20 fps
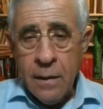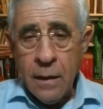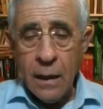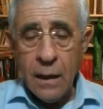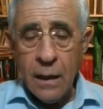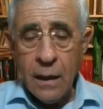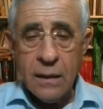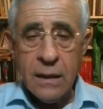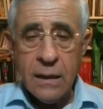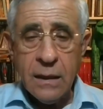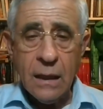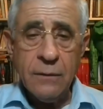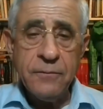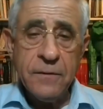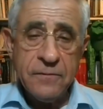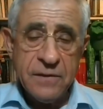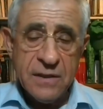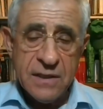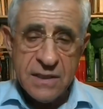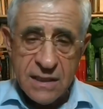and then
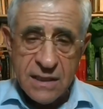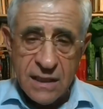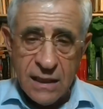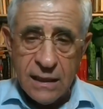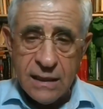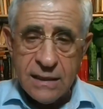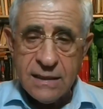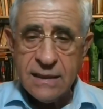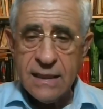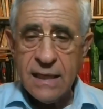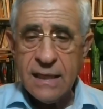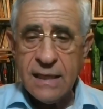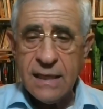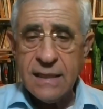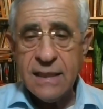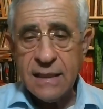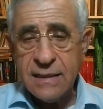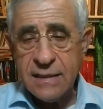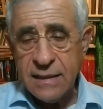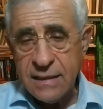56, then
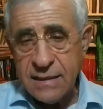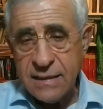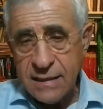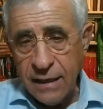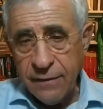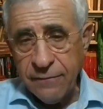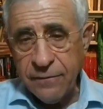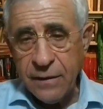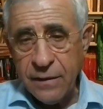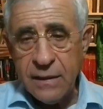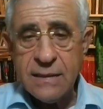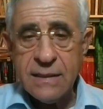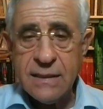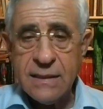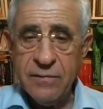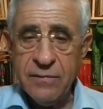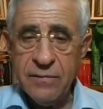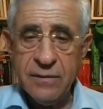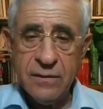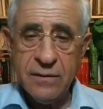67,
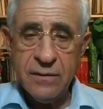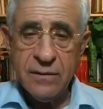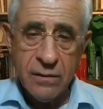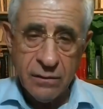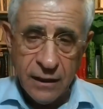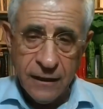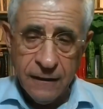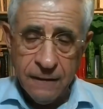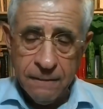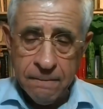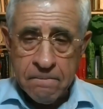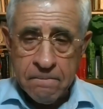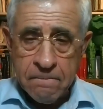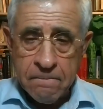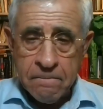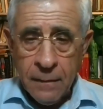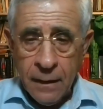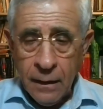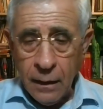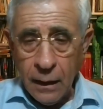73,
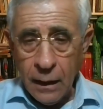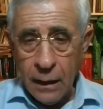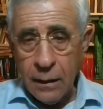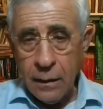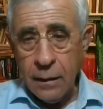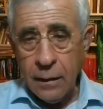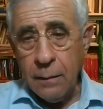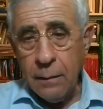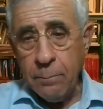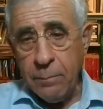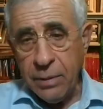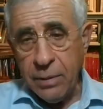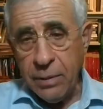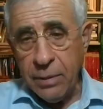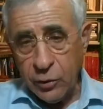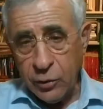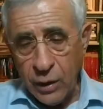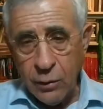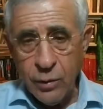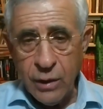and in
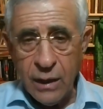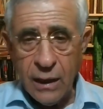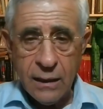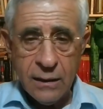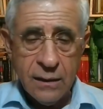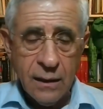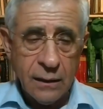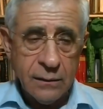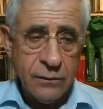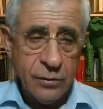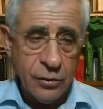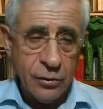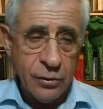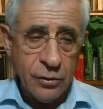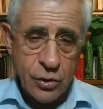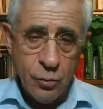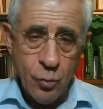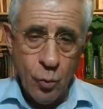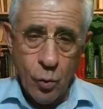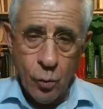between we had the
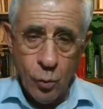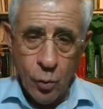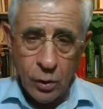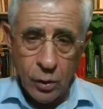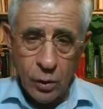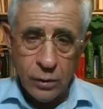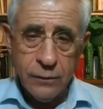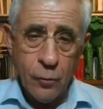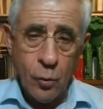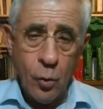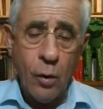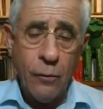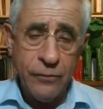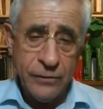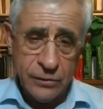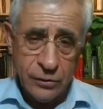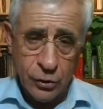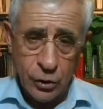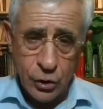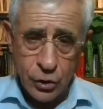attrition, war of
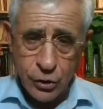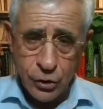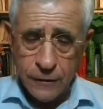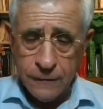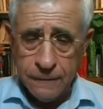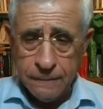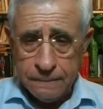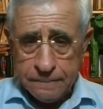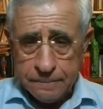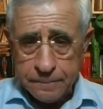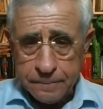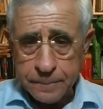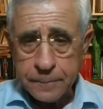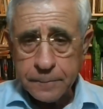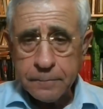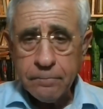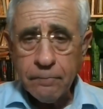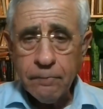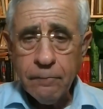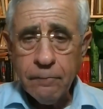attrition
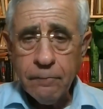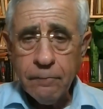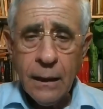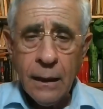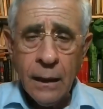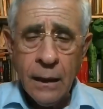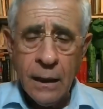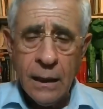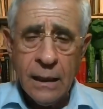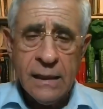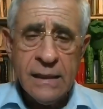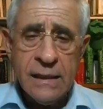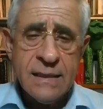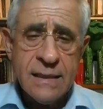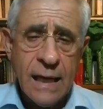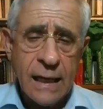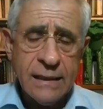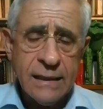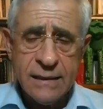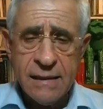in
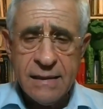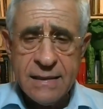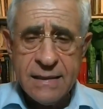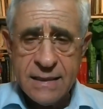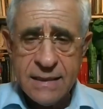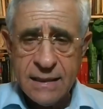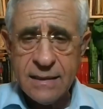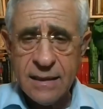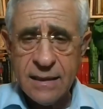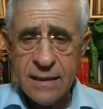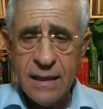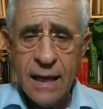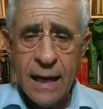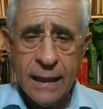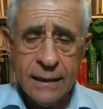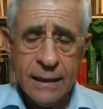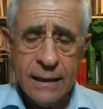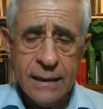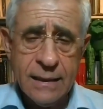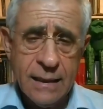1969
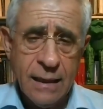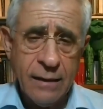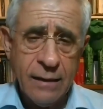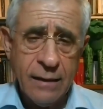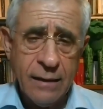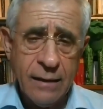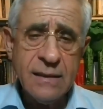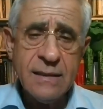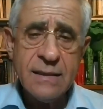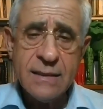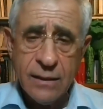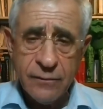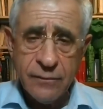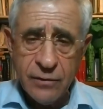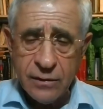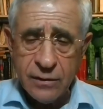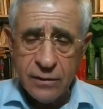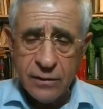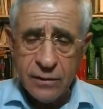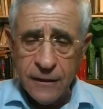and
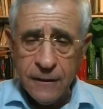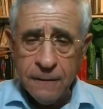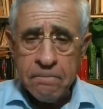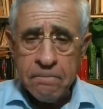1970.